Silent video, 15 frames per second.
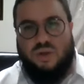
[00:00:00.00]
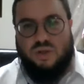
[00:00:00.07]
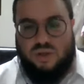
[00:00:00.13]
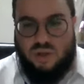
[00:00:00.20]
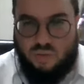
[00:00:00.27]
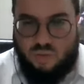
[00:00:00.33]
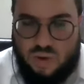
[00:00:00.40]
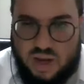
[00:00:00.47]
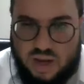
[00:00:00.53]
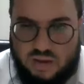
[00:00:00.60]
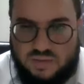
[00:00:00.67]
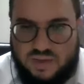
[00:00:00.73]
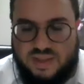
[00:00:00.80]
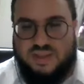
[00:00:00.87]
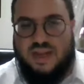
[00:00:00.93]
the ruach
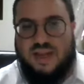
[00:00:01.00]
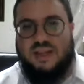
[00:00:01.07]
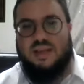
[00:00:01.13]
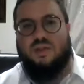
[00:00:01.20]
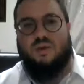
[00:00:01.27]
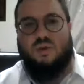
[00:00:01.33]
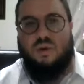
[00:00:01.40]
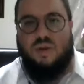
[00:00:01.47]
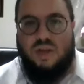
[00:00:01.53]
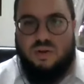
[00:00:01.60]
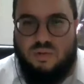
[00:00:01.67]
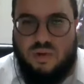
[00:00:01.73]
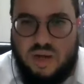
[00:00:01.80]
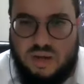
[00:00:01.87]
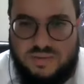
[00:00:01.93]
of the tzaddik, the holy
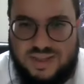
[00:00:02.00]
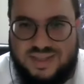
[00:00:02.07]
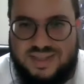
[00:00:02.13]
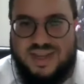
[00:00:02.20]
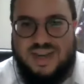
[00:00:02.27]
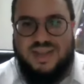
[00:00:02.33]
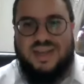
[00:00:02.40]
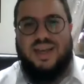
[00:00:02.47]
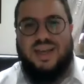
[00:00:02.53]
ruach of the tzaddik,